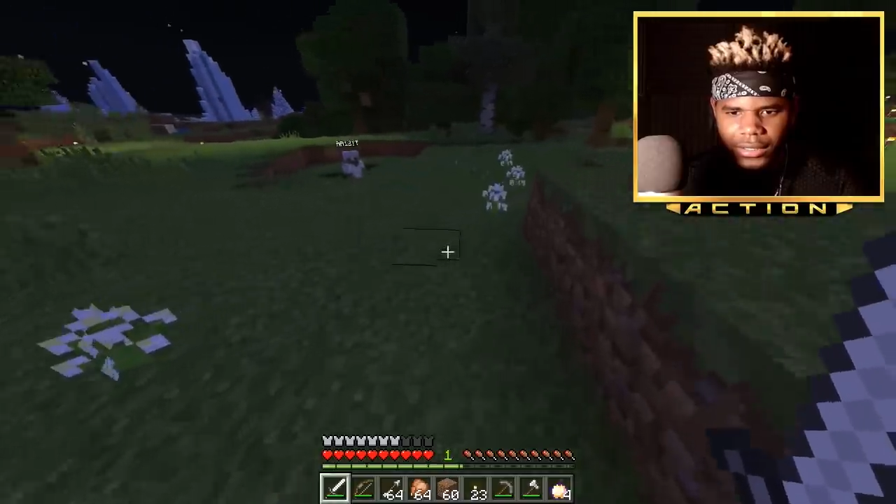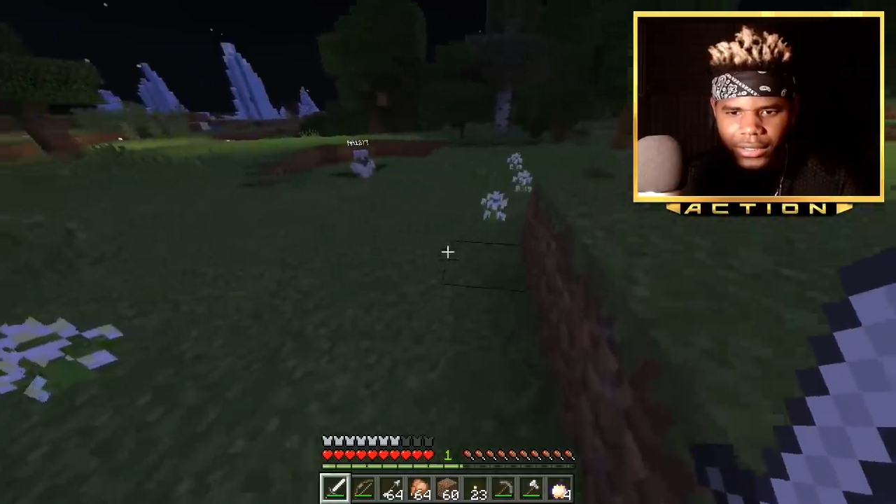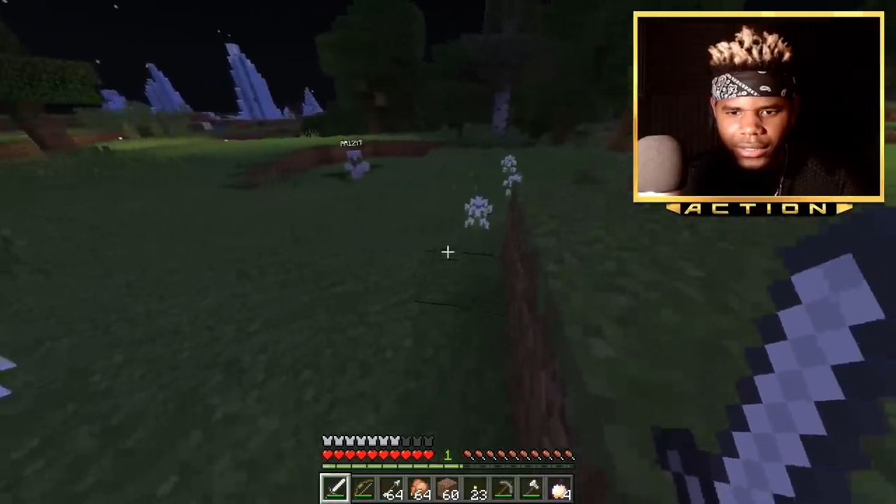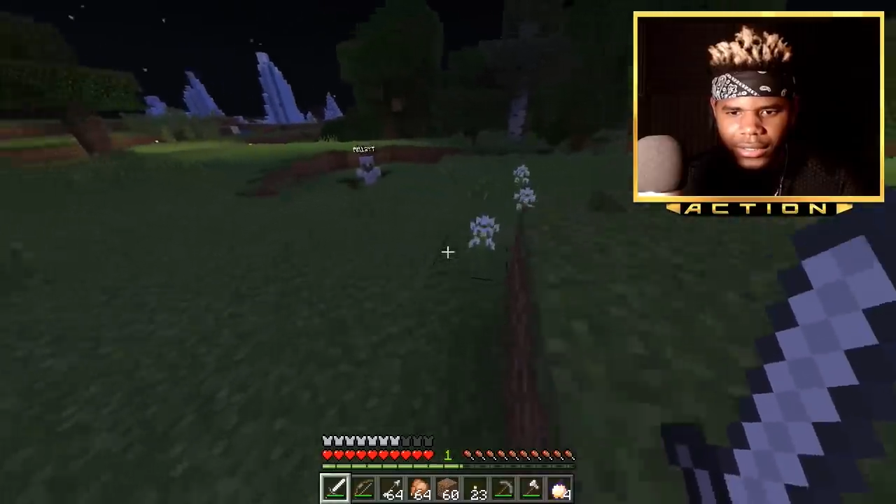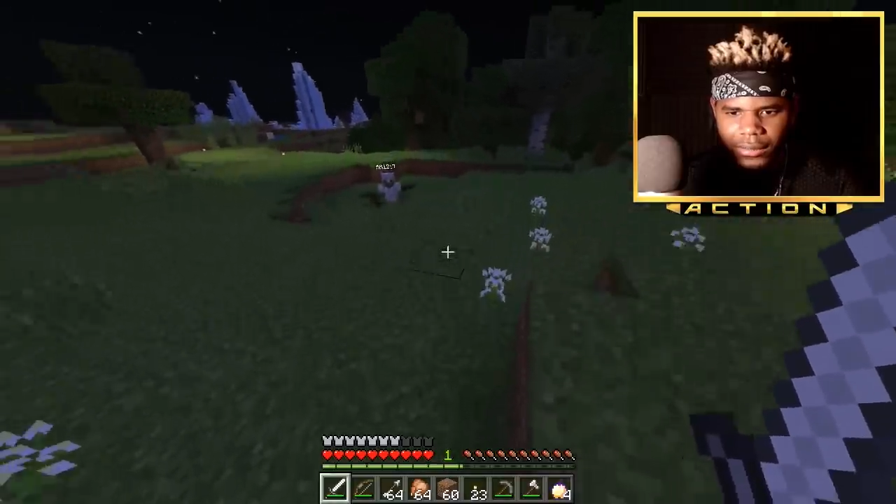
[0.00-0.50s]

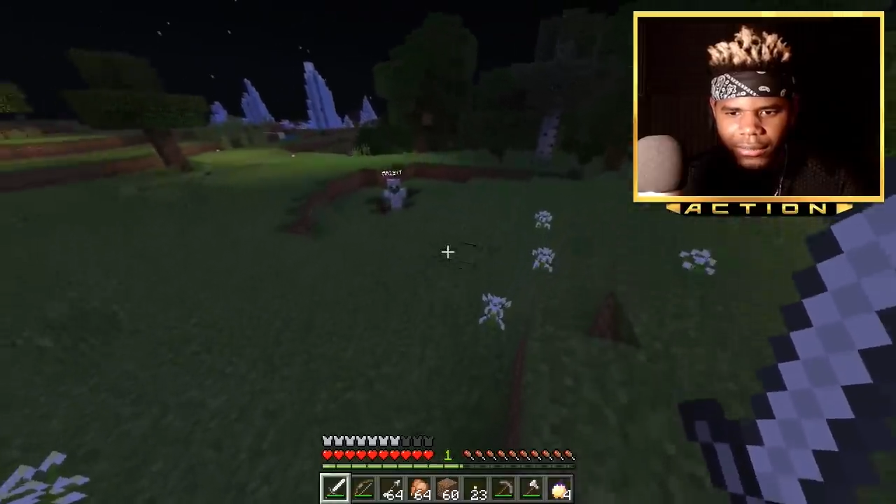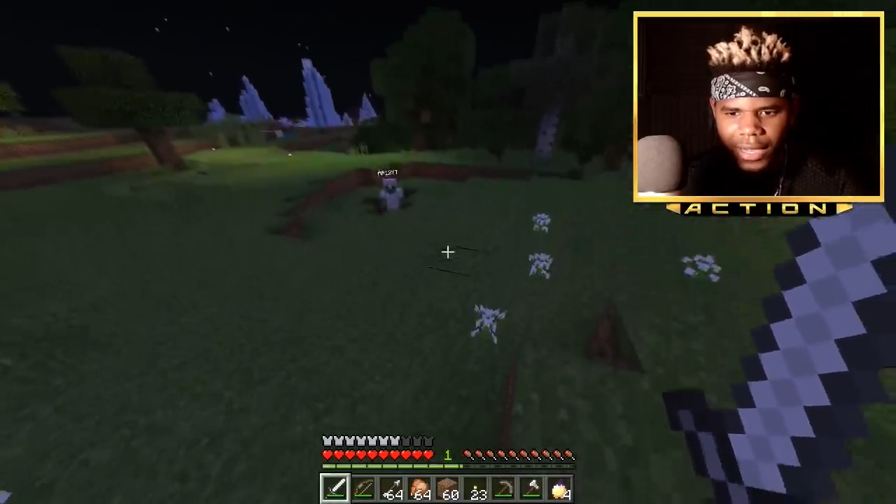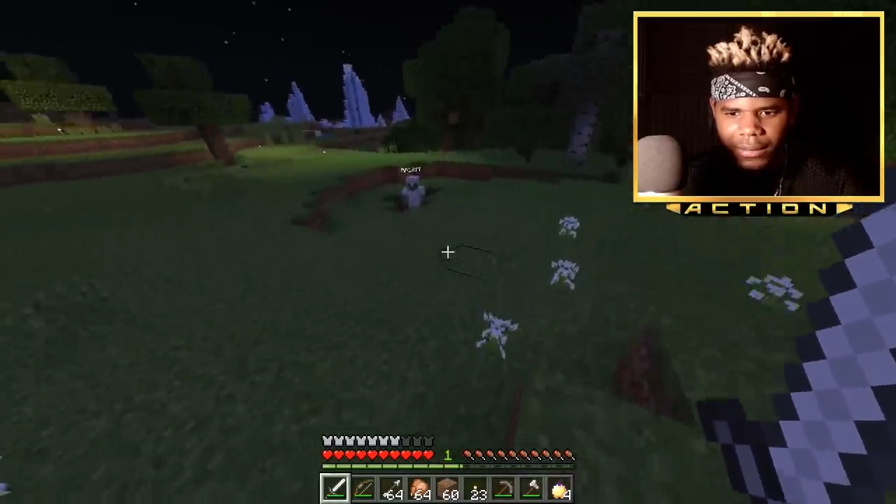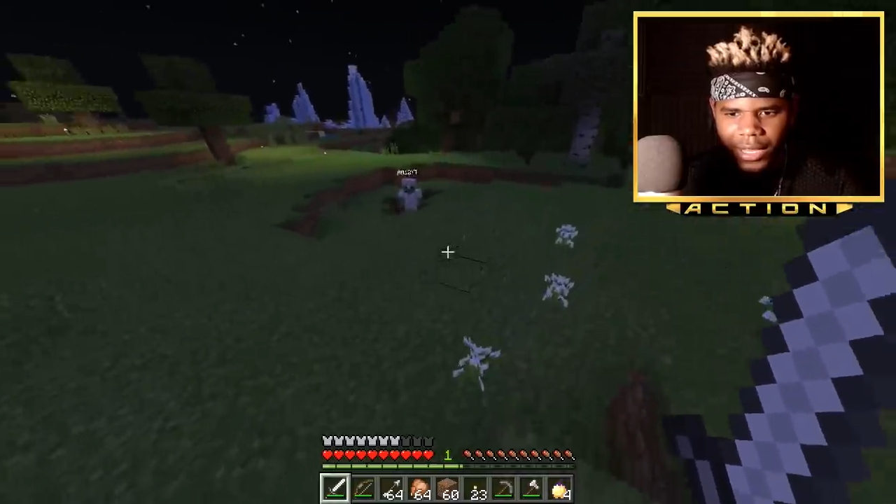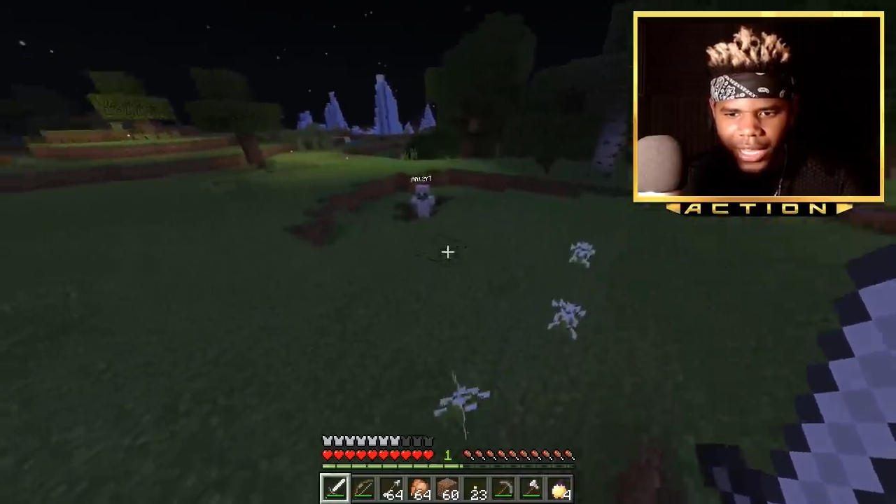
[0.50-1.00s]
What?
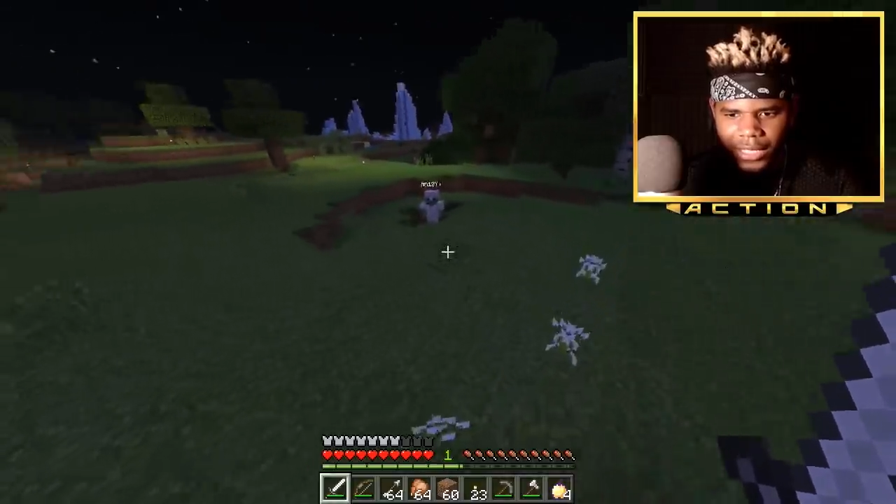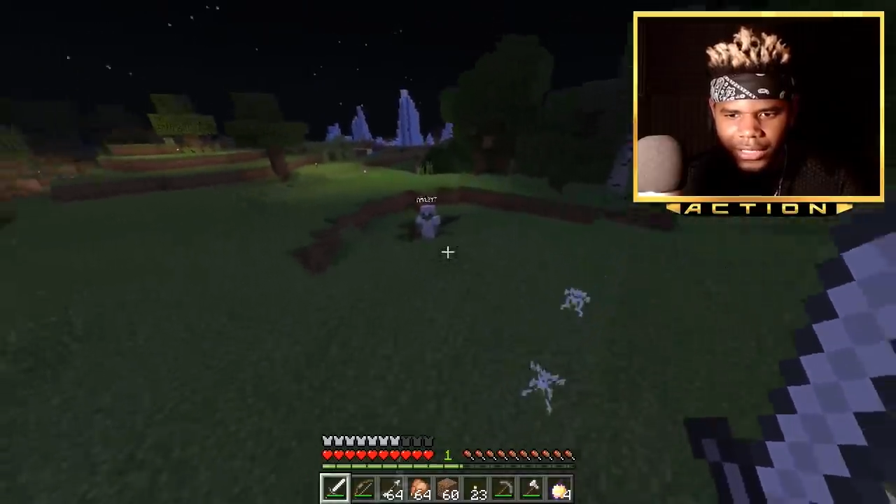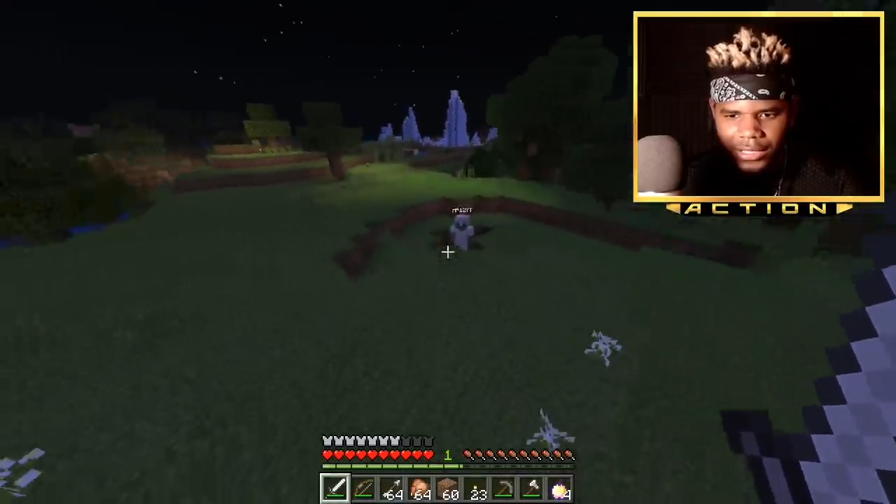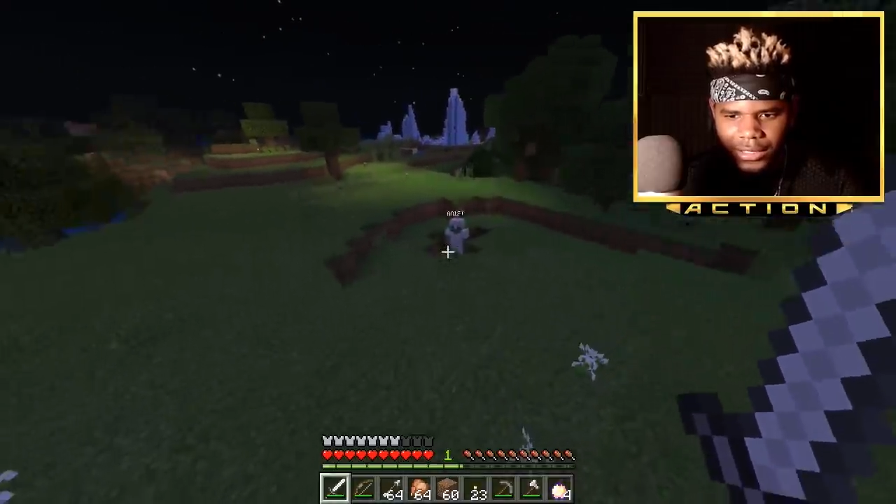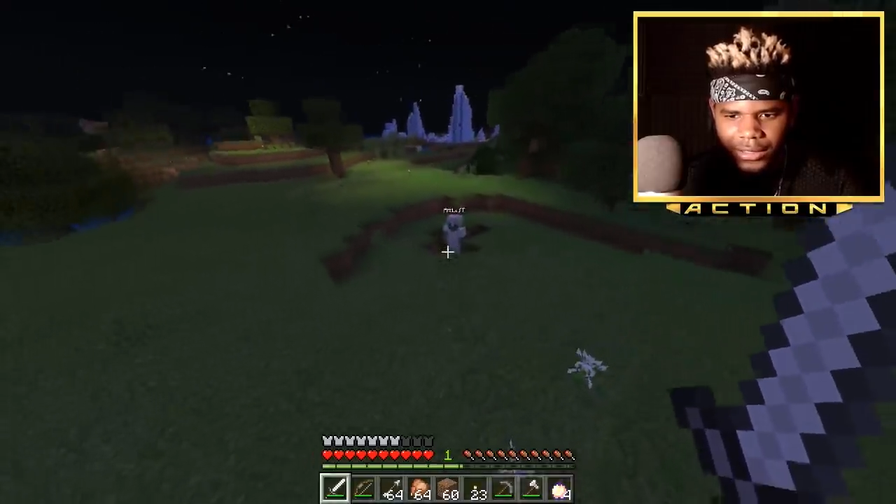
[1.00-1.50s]
My
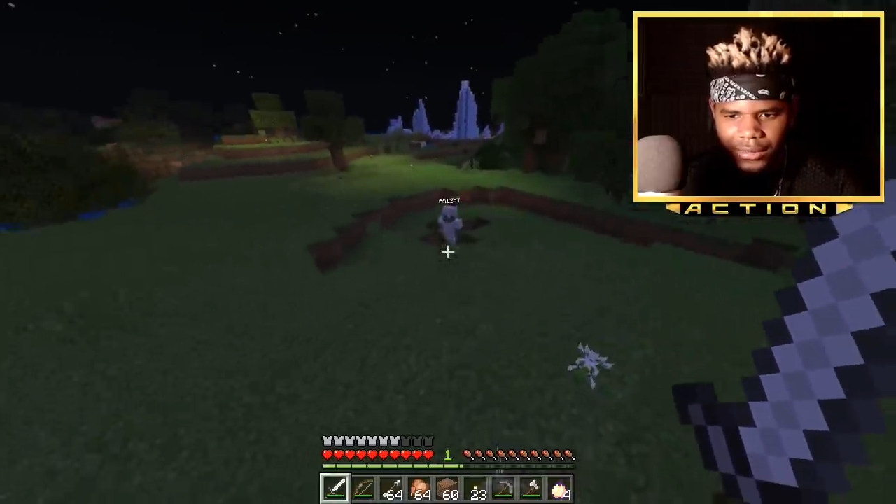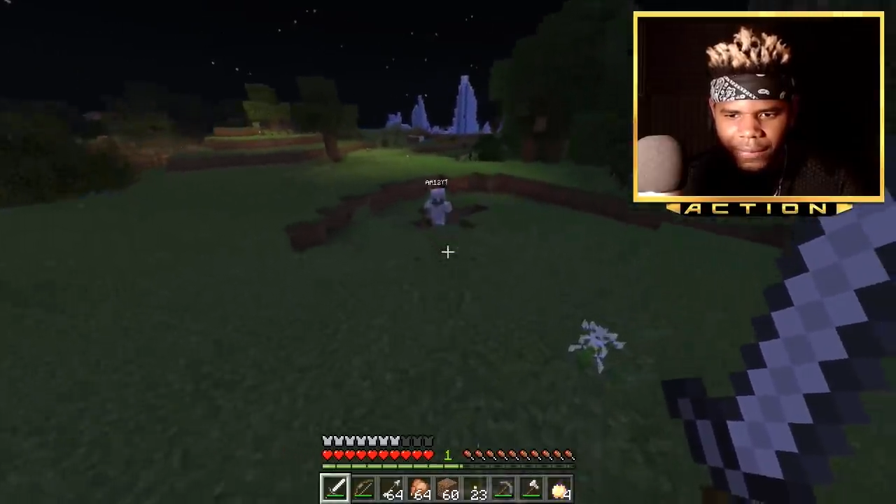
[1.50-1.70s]
mans.